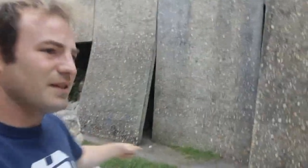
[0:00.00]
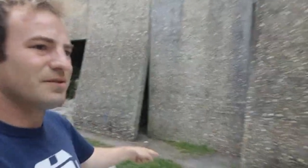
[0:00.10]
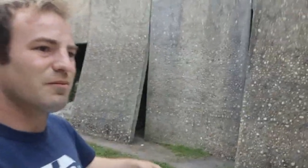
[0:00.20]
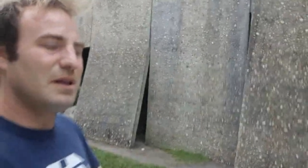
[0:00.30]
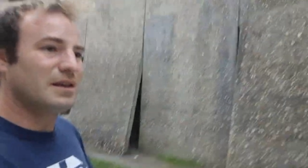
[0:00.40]
that's
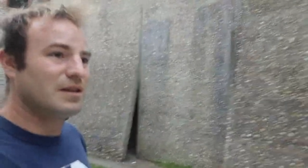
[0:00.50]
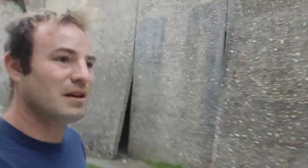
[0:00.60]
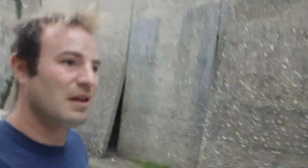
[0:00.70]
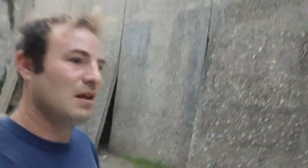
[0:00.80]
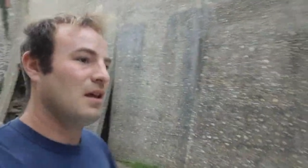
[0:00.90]
weird.
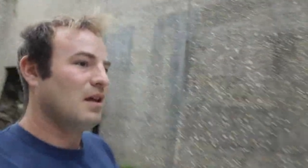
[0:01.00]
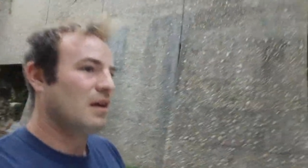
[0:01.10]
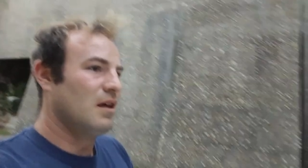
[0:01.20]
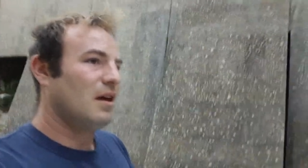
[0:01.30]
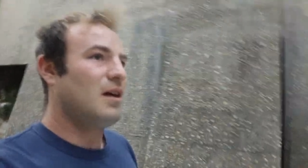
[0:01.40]

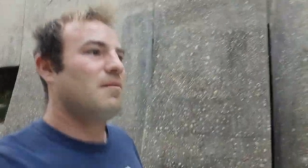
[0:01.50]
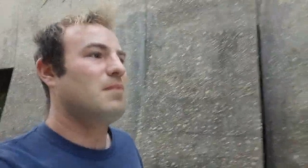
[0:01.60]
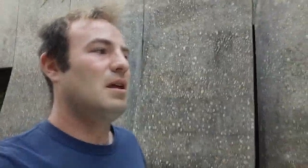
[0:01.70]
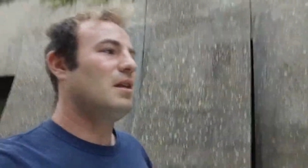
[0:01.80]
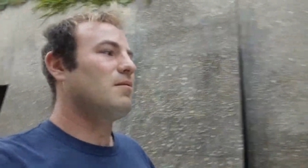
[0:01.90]

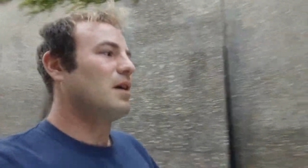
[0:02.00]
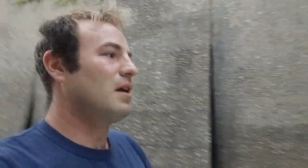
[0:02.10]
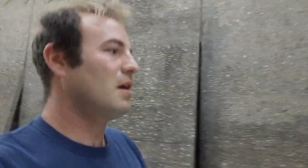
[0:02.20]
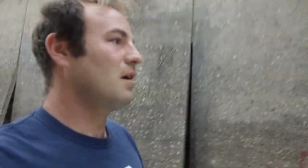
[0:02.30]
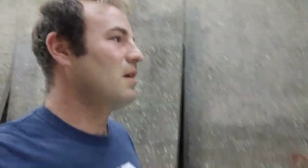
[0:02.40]
Anyway,
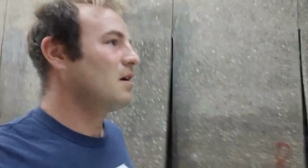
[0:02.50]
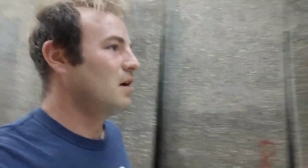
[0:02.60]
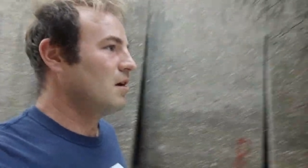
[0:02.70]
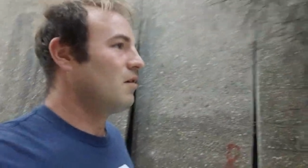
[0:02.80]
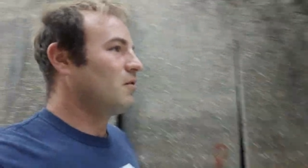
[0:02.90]

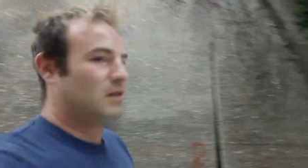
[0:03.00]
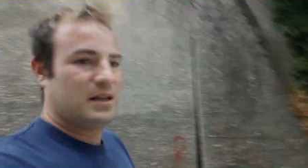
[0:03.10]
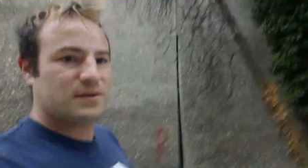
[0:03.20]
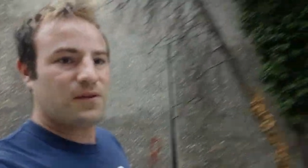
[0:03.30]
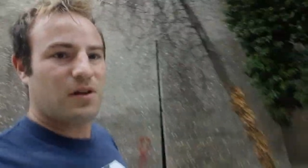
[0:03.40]

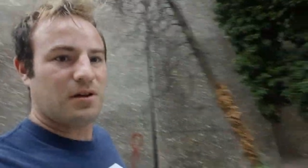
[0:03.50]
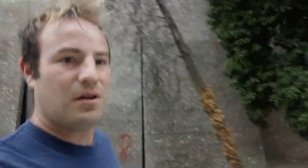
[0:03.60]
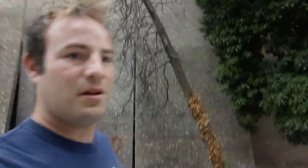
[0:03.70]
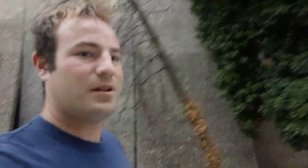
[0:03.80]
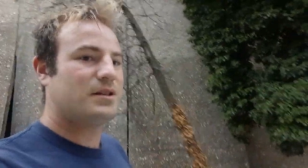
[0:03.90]
let's
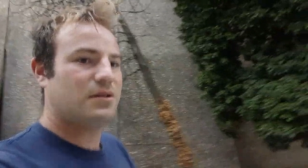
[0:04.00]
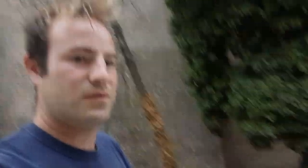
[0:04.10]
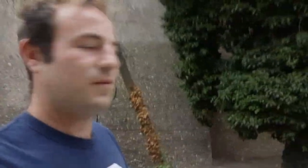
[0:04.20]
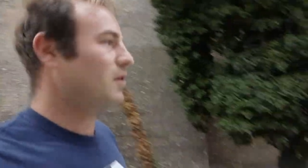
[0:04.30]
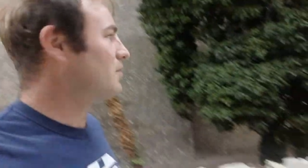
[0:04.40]
continue
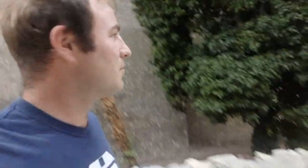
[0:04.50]
to follow